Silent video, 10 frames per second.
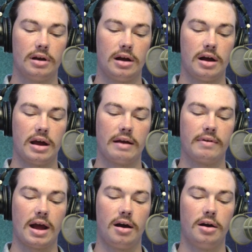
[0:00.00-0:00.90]
and
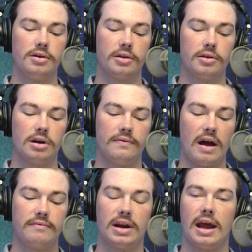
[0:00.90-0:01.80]
I've got under
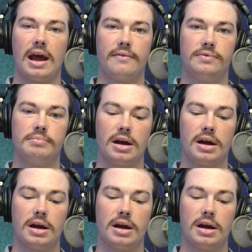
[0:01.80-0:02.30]
35.5.